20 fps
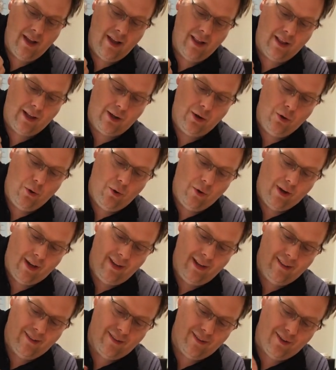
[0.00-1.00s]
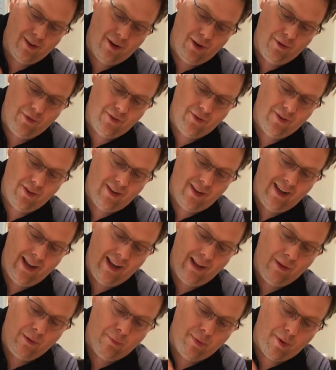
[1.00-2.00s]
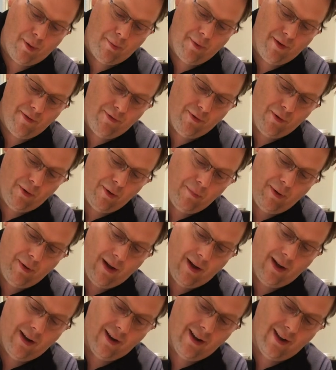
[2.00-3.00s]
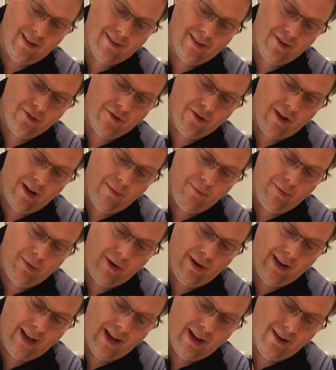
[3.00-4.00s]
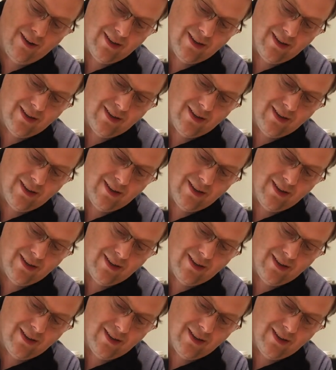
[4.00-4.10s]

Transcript: The cork is soft. It'll probably fall apart as I try and pull it out.